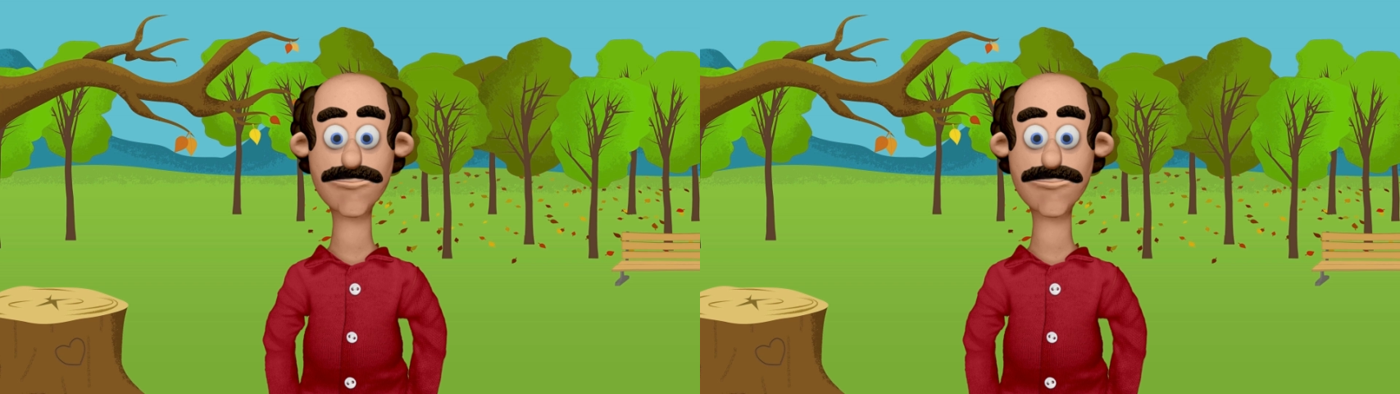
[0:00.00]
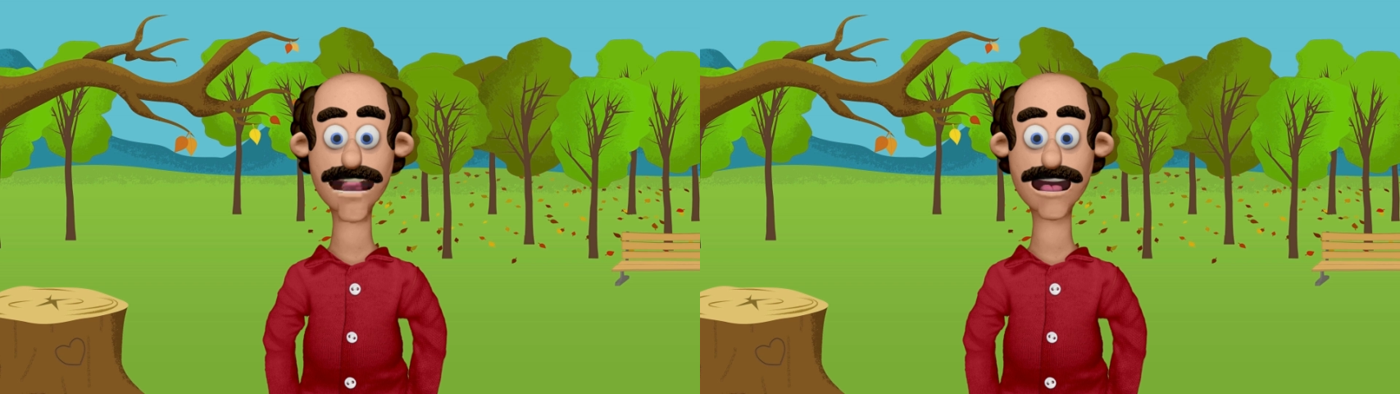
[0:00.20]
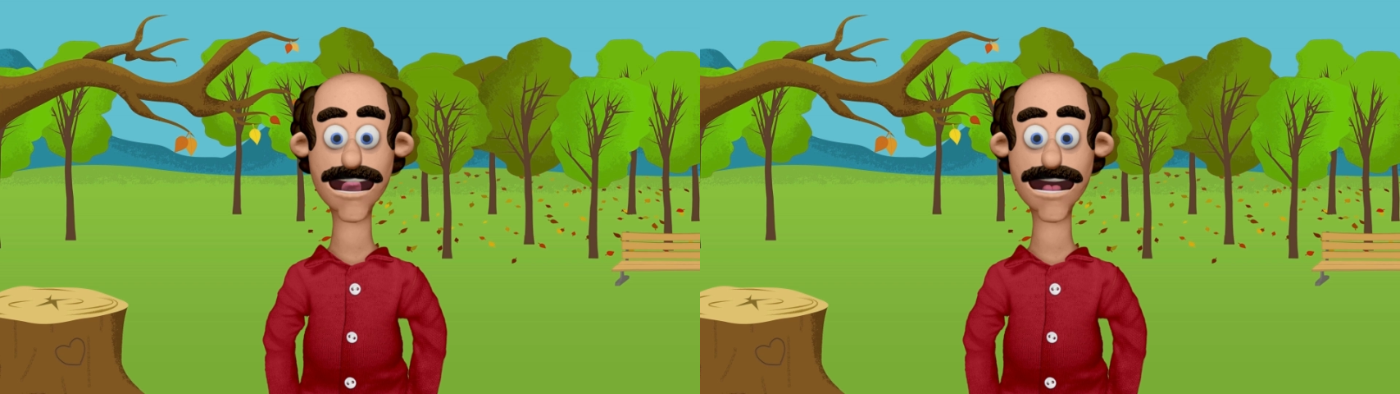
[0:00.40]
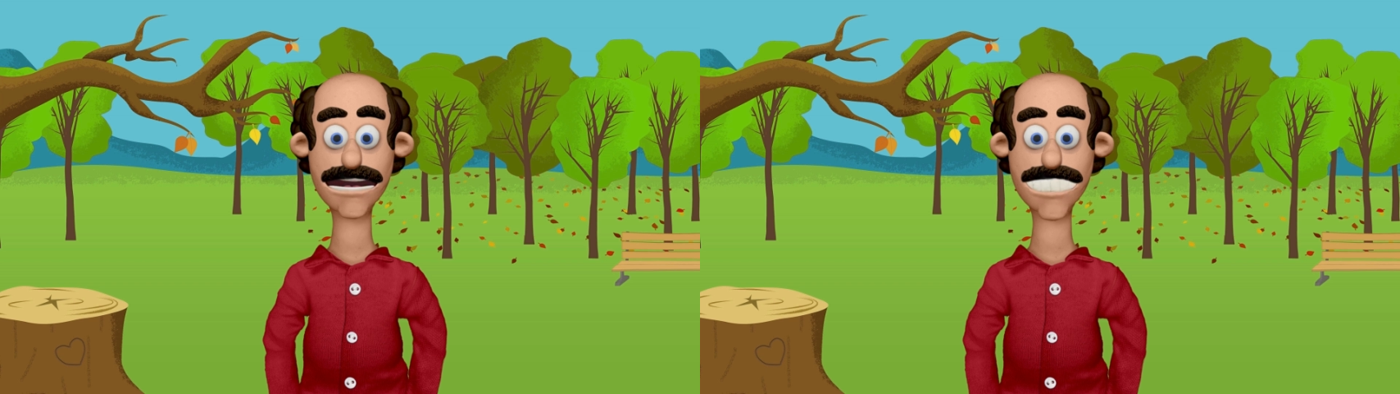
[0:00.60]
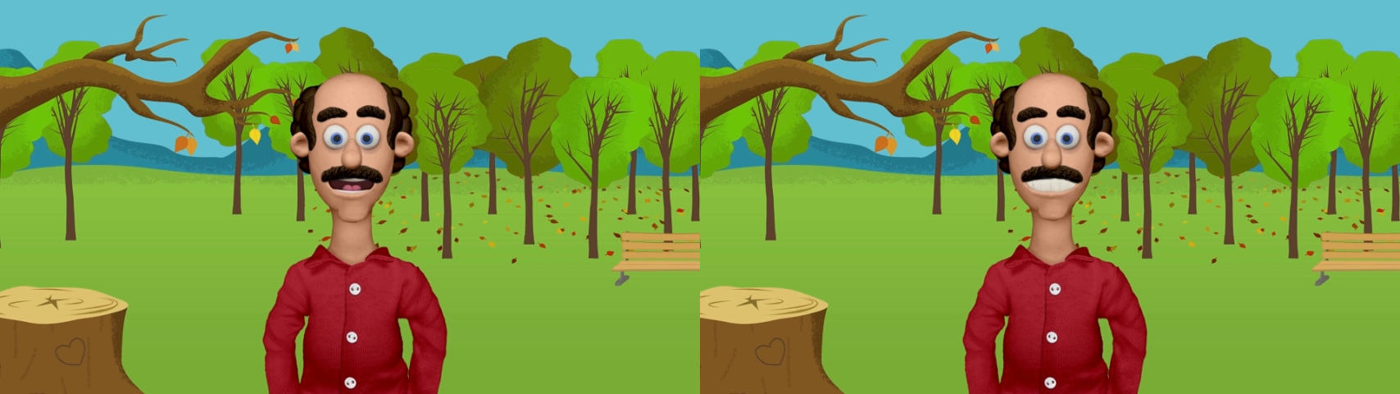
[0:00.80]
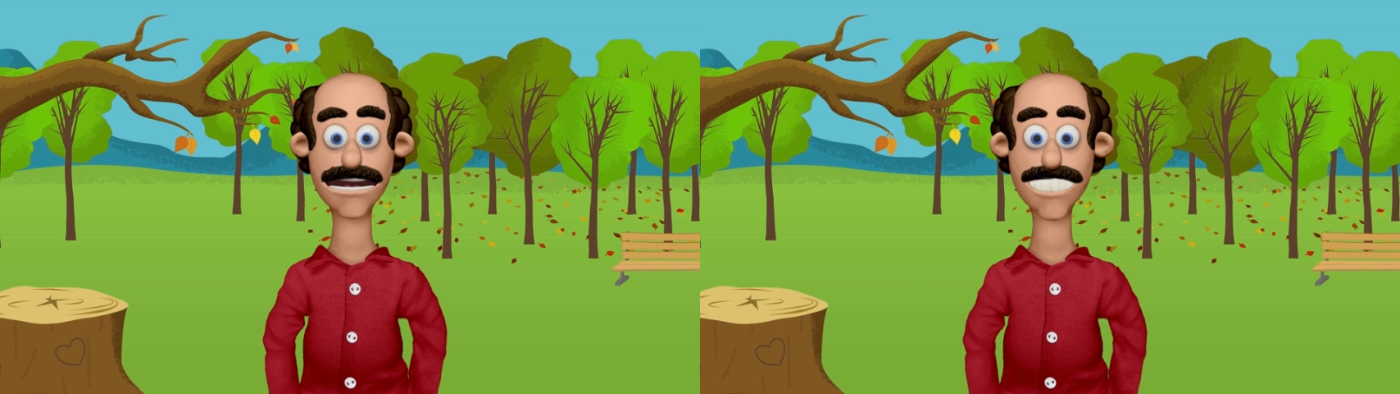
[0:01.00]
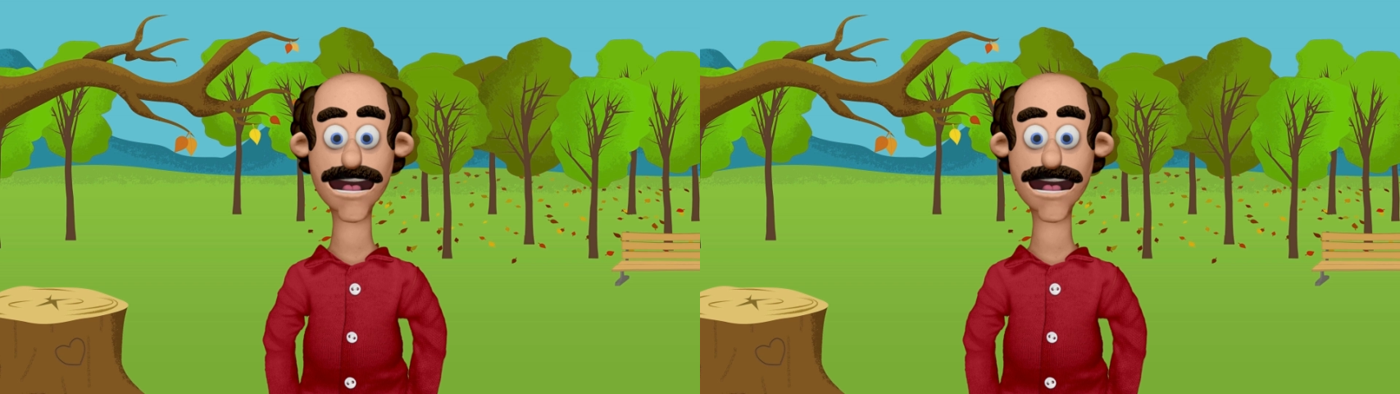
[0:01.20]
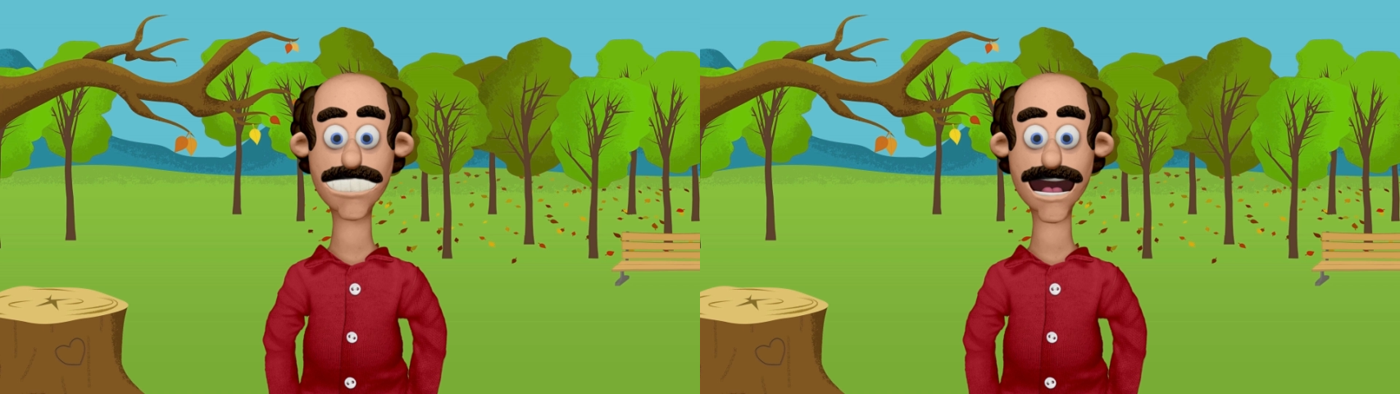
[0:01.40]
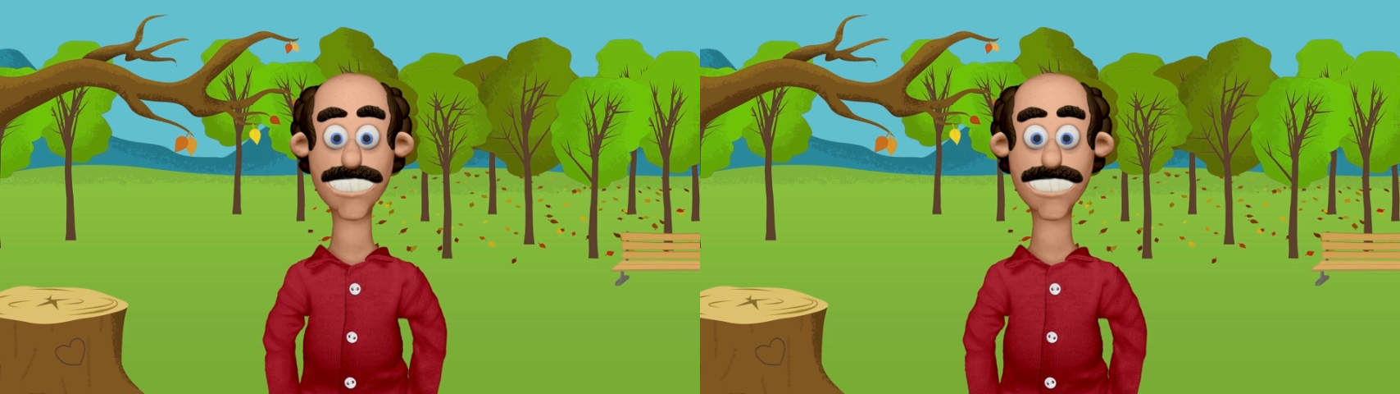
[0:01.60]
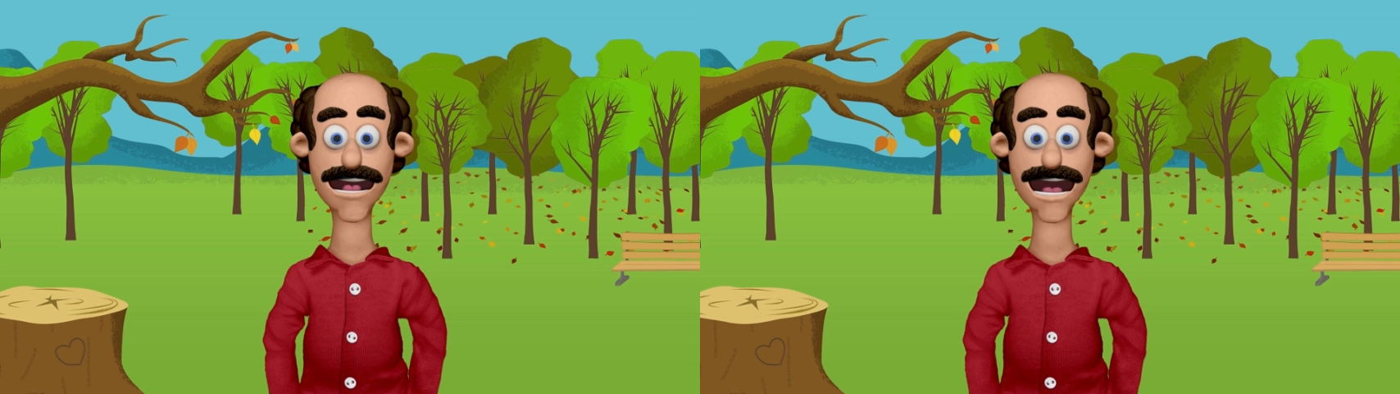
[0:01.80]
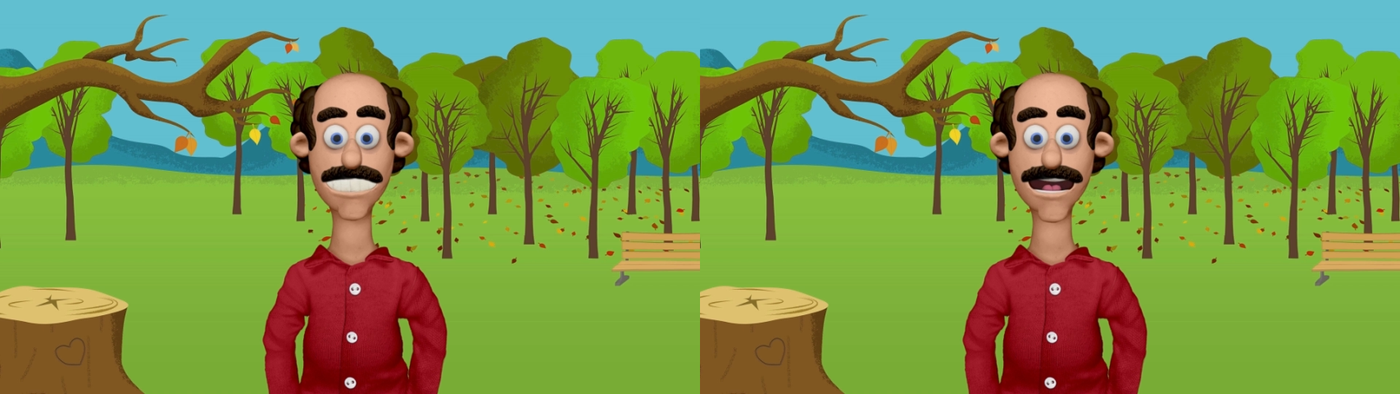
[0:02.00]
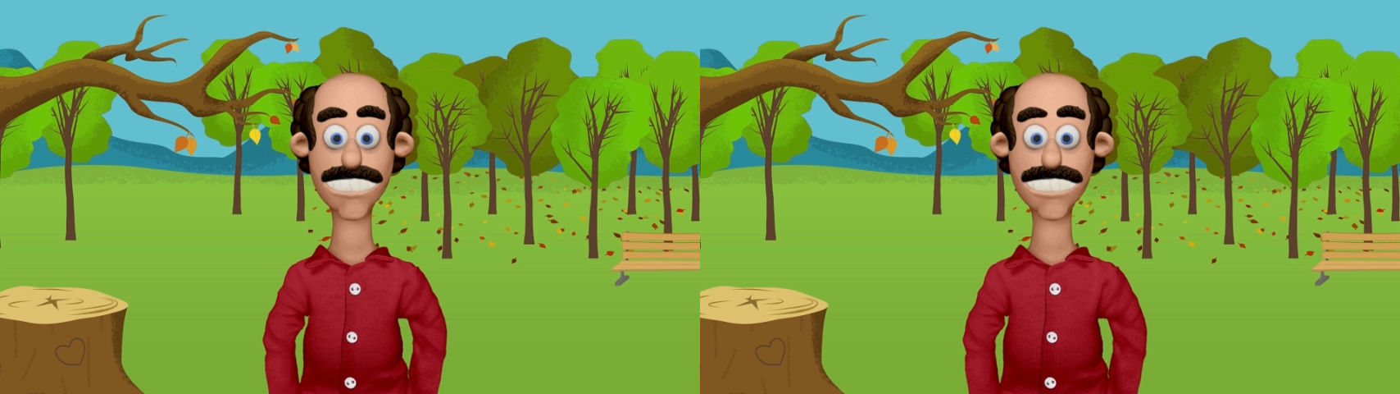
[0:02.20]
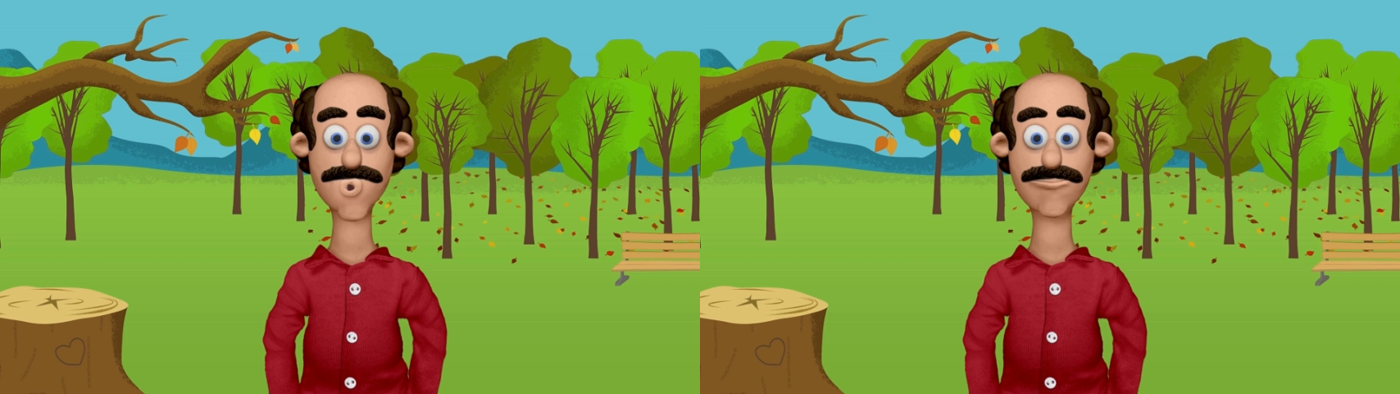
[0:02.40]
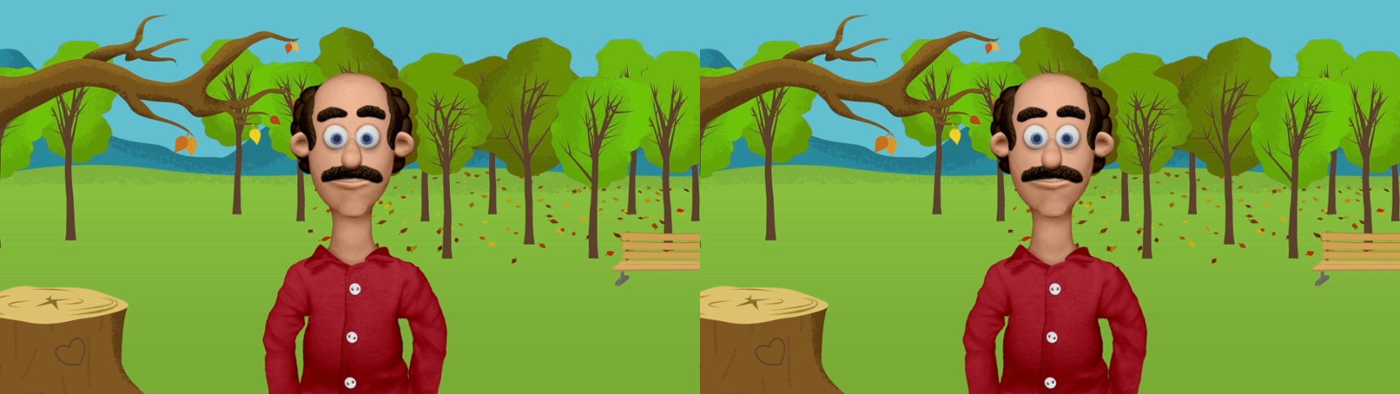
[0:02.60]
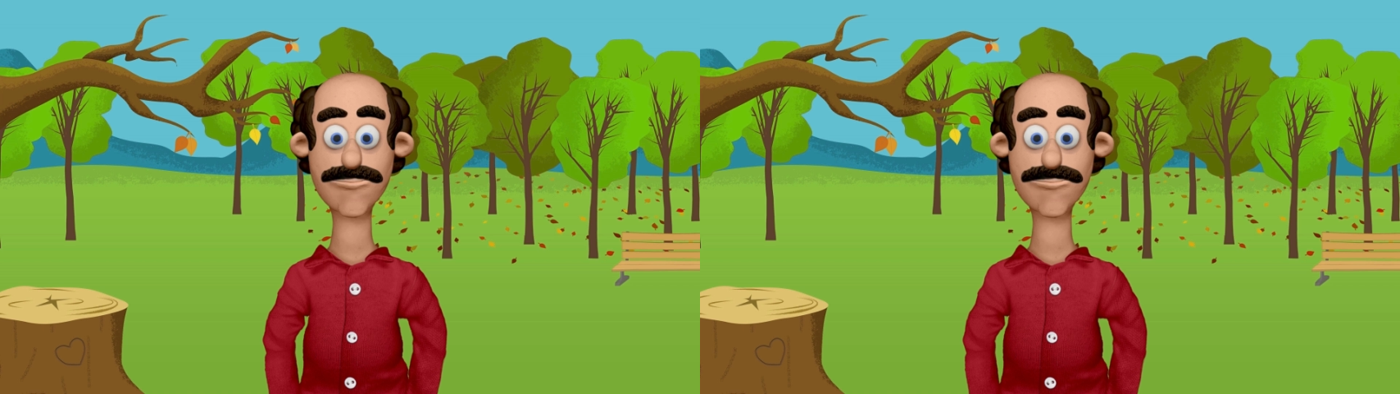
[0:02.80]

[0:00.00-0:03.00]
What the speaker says: There are obvious examples this observation is true.